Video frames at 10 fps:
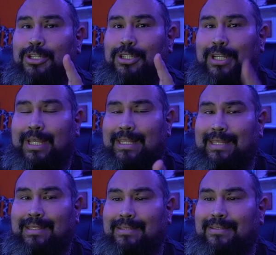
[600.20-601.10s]
to get
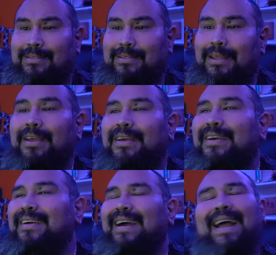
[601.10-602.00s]
this.
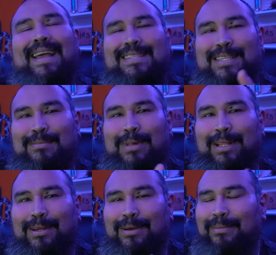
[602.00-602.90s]
I had set my
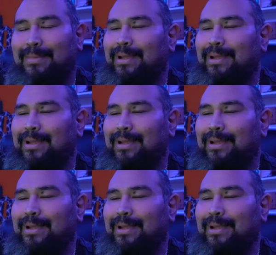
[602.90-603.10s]
alarm